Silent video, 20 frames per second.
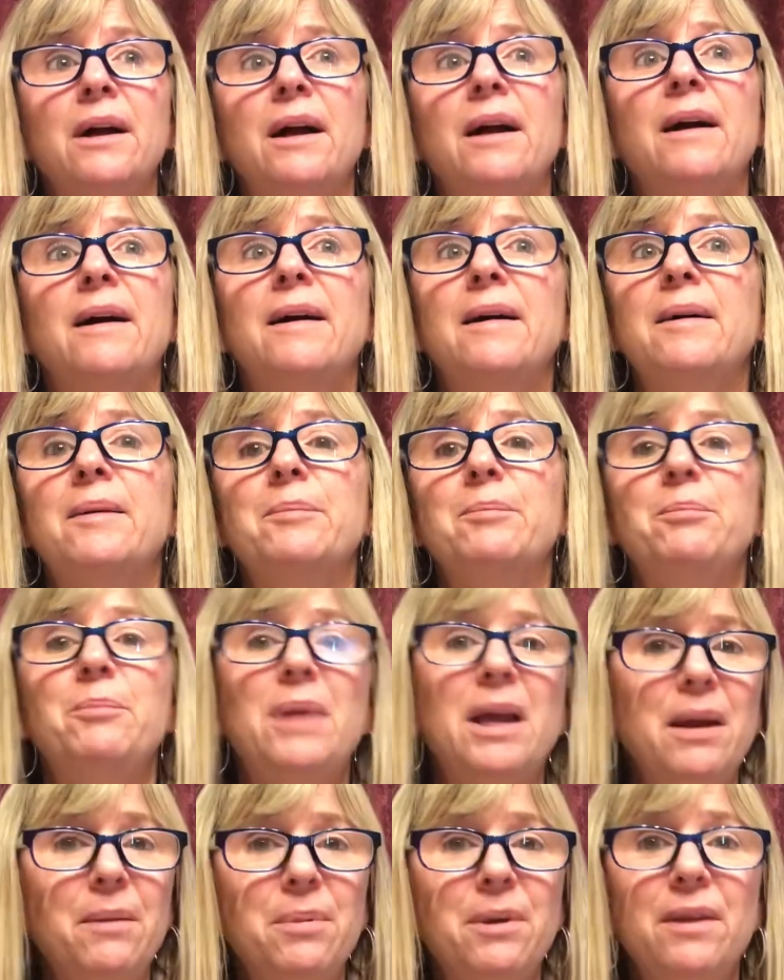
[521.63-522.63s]

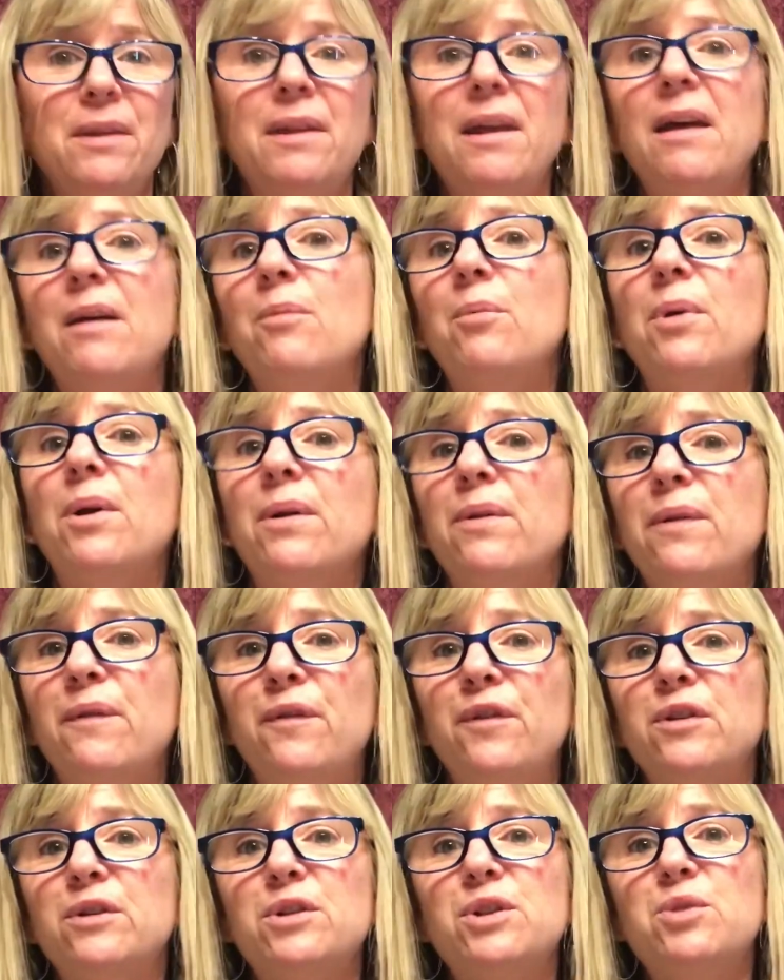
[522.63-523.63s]
Maybe they were the
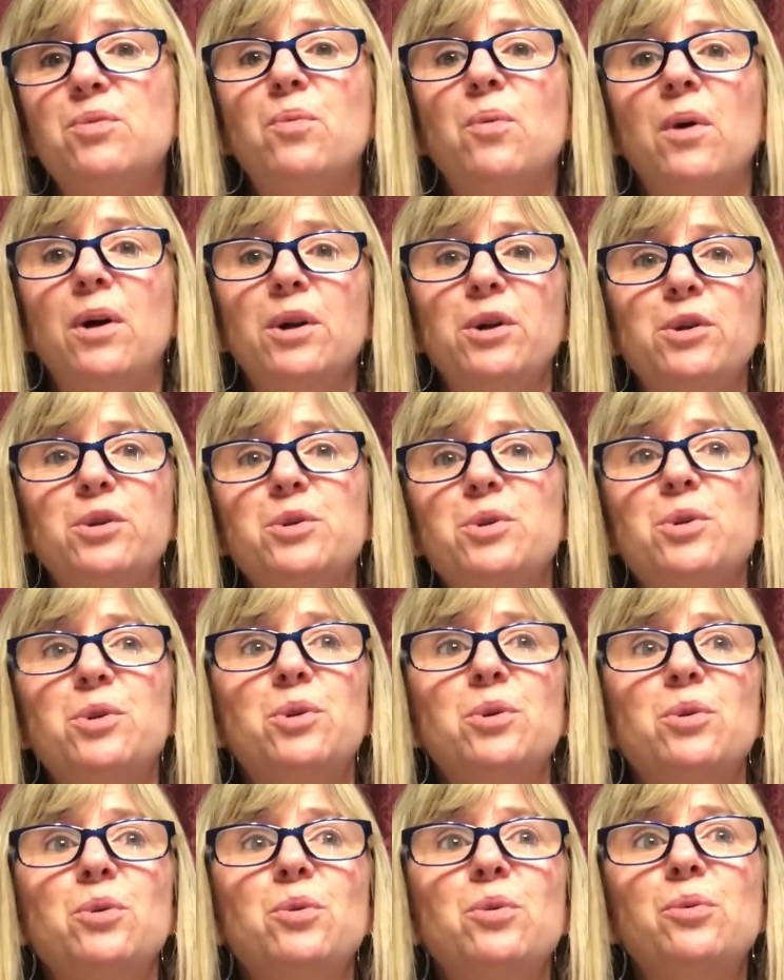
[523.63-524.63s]
first one
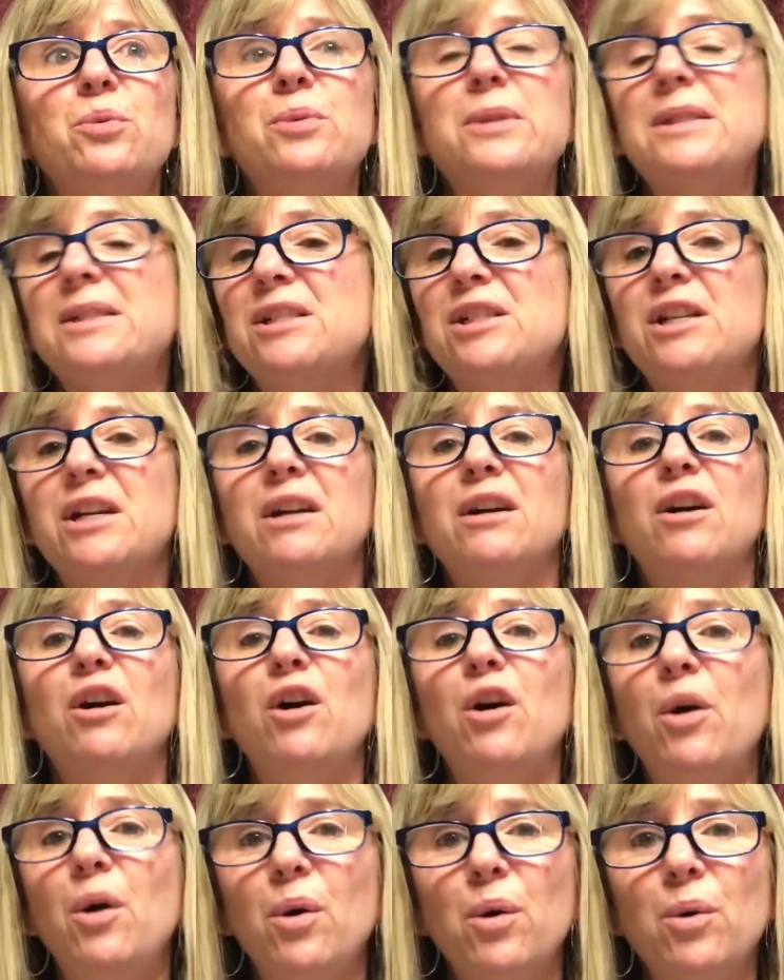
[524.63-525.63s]
to stick a
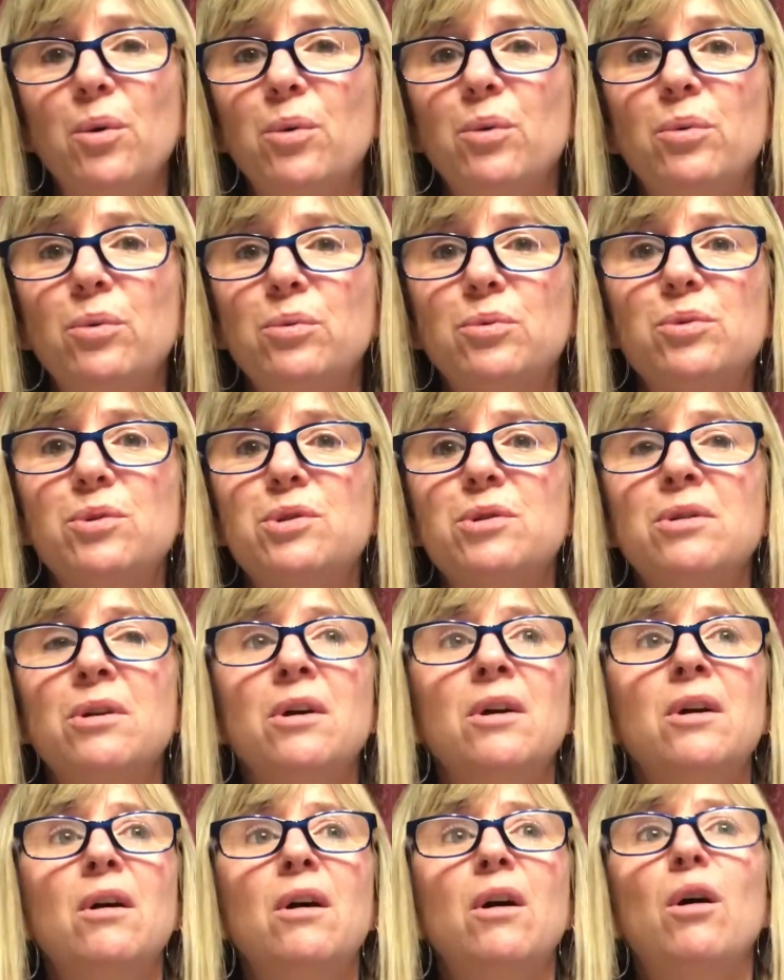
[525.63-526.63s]
hose
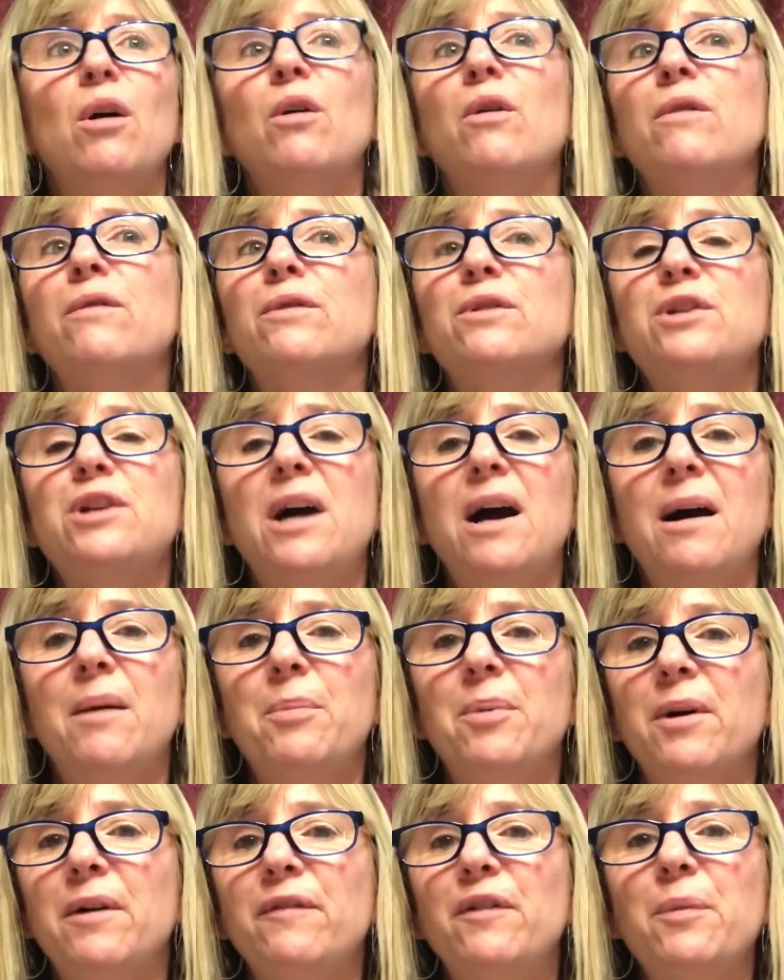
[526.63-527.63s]
over
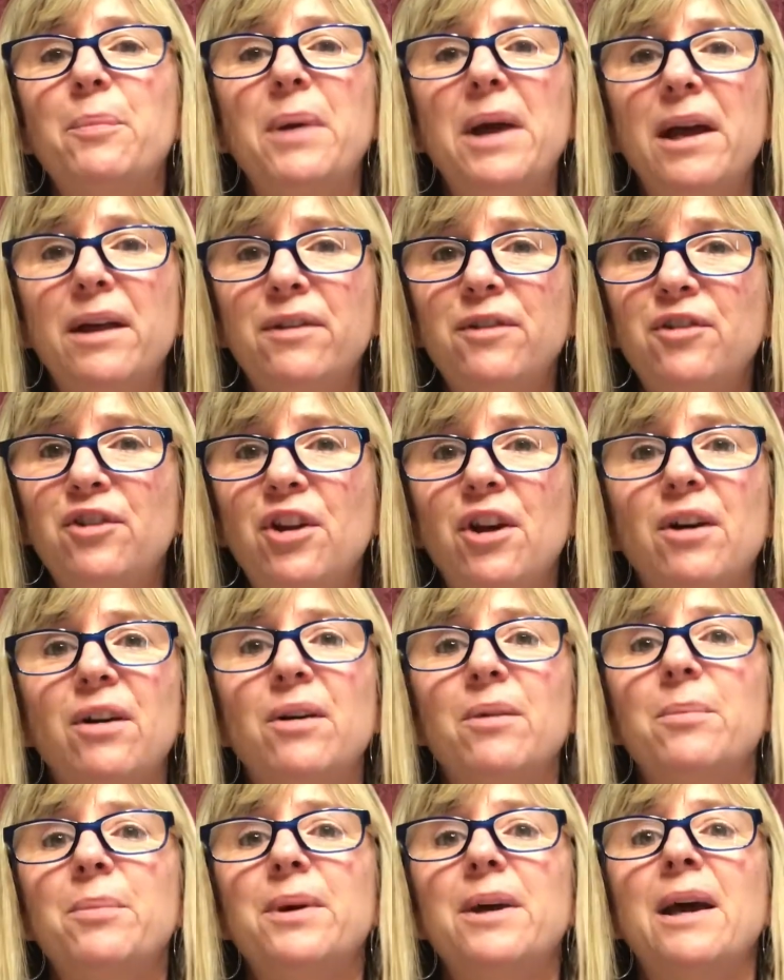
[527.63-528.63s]
top of a
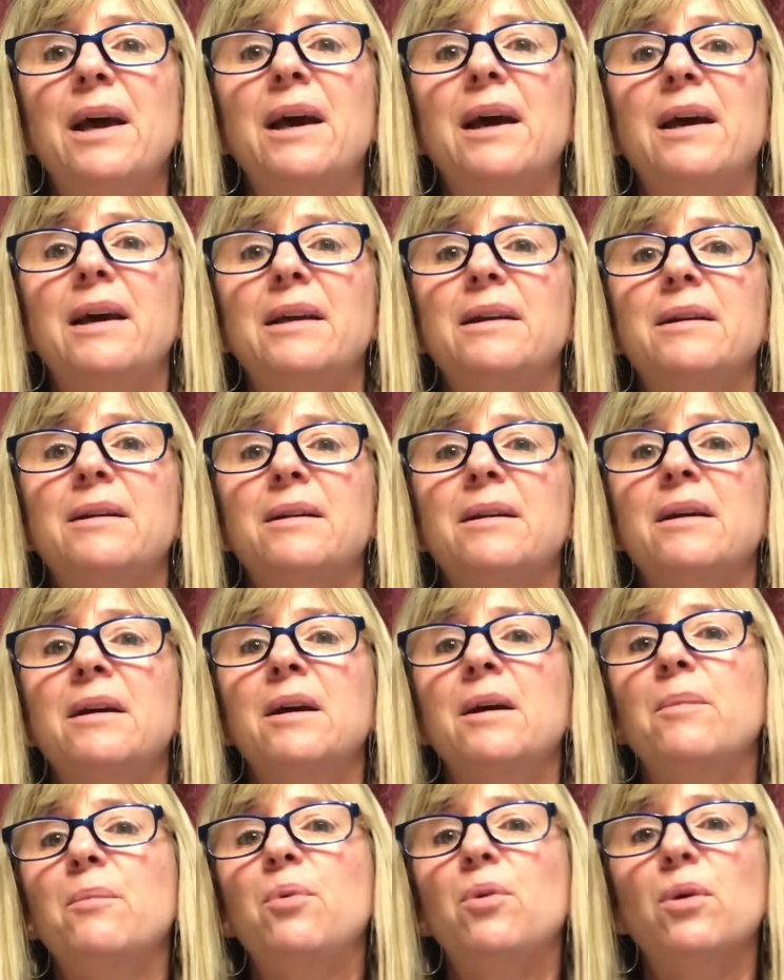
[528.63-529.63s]
bathtub and
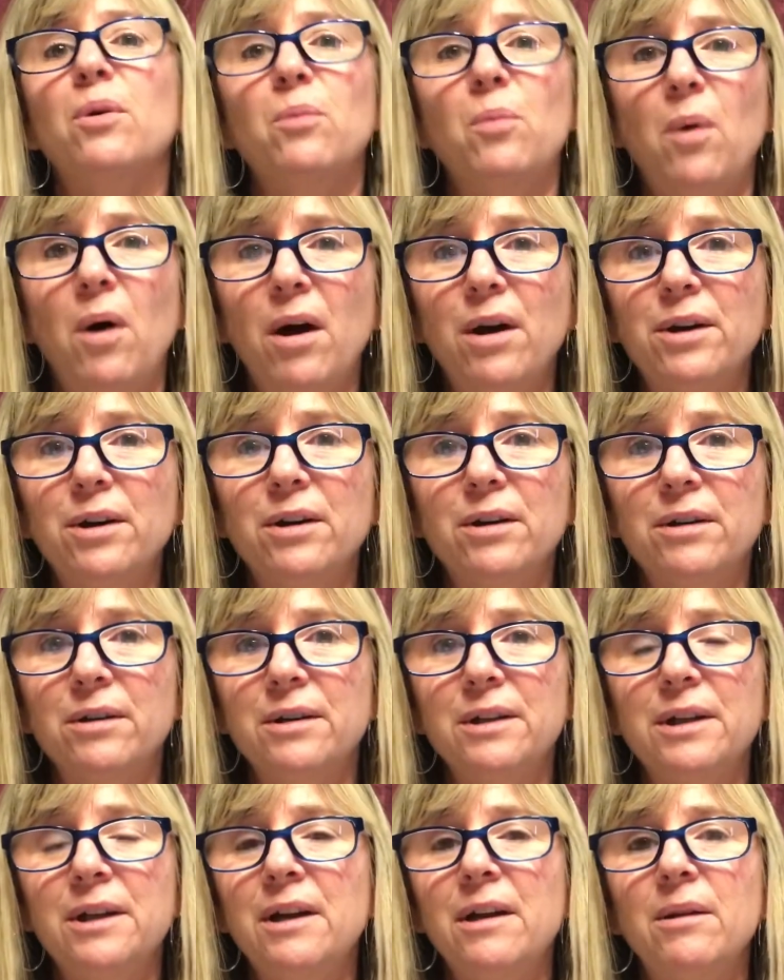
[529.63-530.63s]
pour
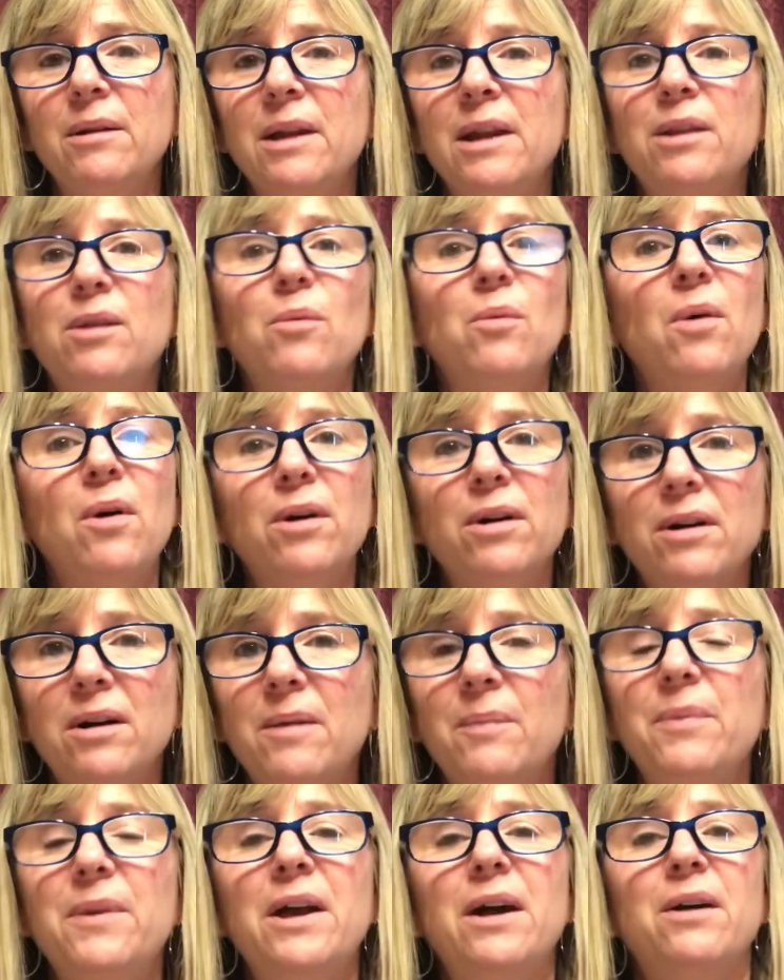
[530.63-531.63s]
water, let the water
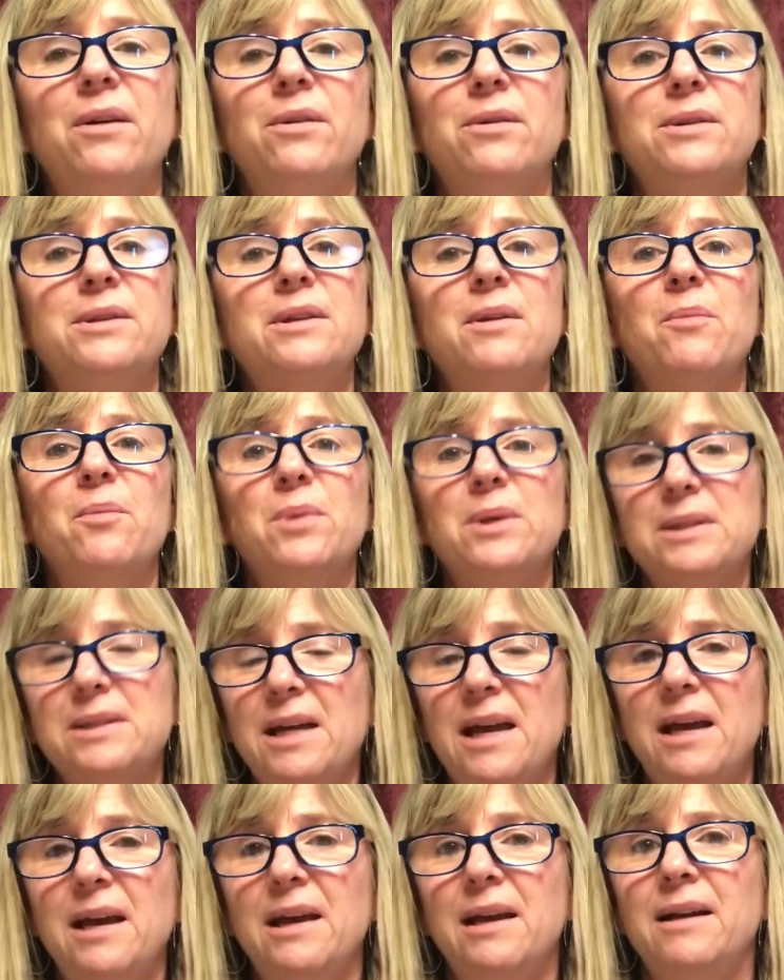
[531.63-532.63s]
come down on someone's
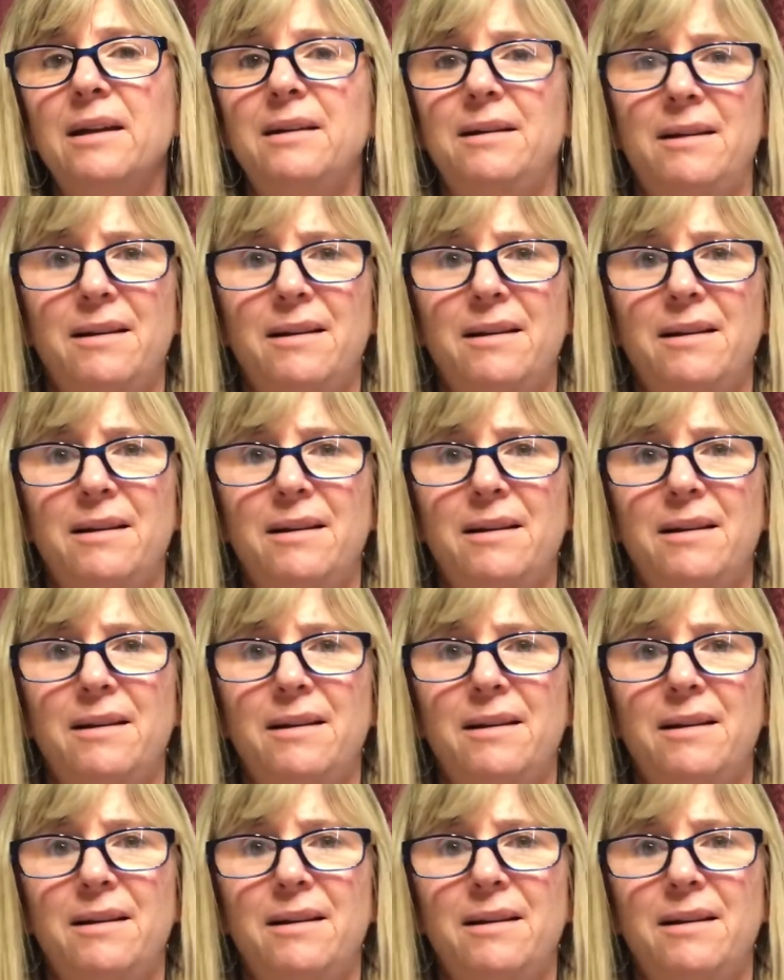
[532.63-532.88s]
head.